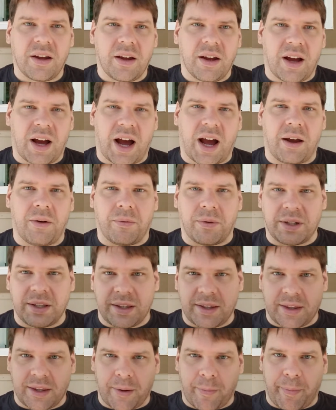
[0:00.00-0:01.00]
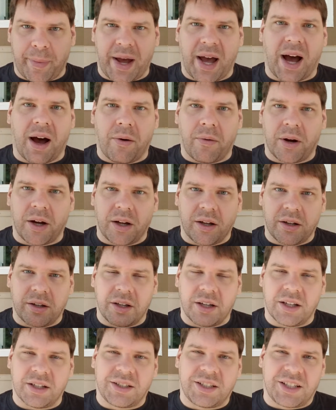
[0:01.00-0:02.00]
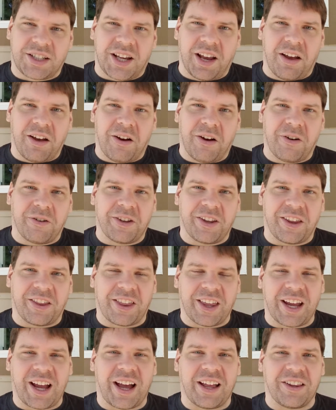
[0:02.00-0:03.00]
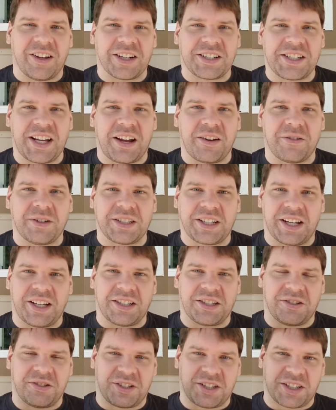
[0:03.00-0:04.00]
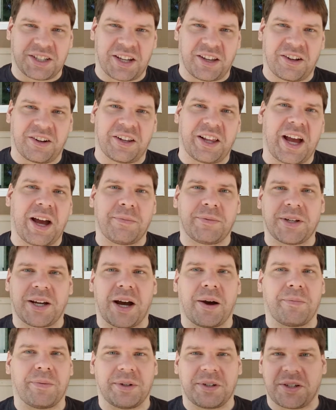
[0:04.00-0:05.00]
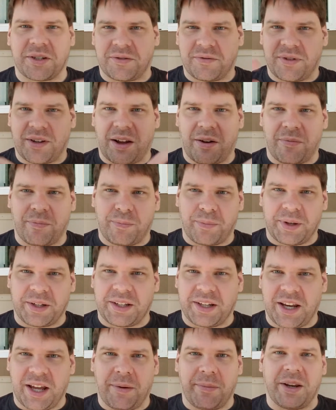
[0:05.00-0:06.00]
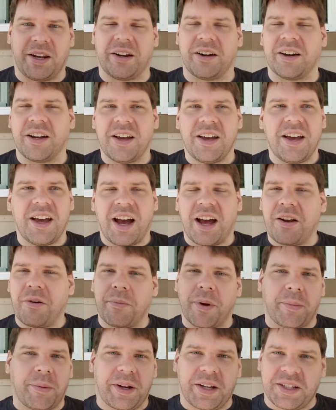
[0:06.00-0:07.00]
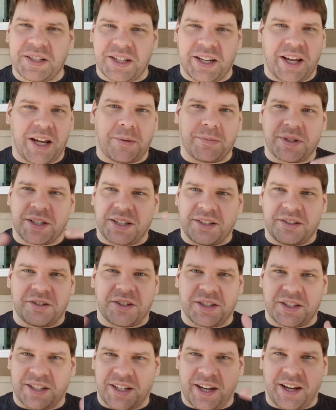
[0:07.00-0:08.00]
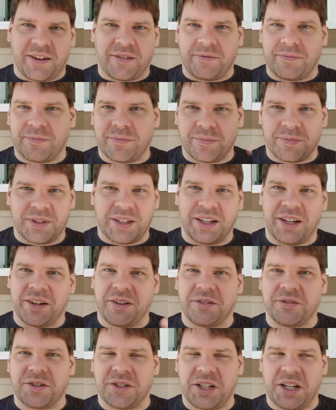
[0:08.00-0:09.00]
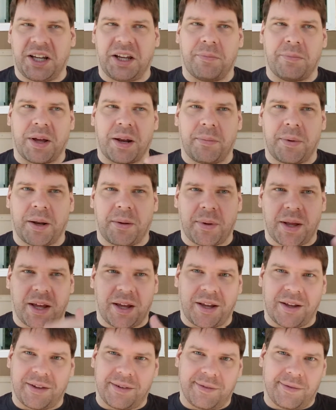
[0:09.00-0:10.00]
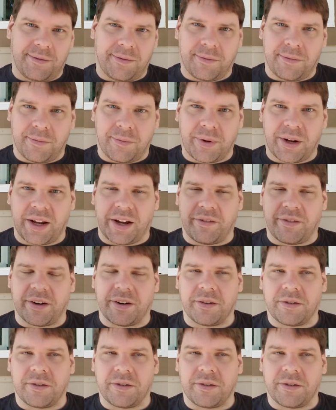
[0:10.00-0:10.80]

I want the power, and so the thing I looked at was Asus's other laptop, which I'll put the name in here. I don't remember these names because they're just like, G, blah, blah, blah, blah, whatever.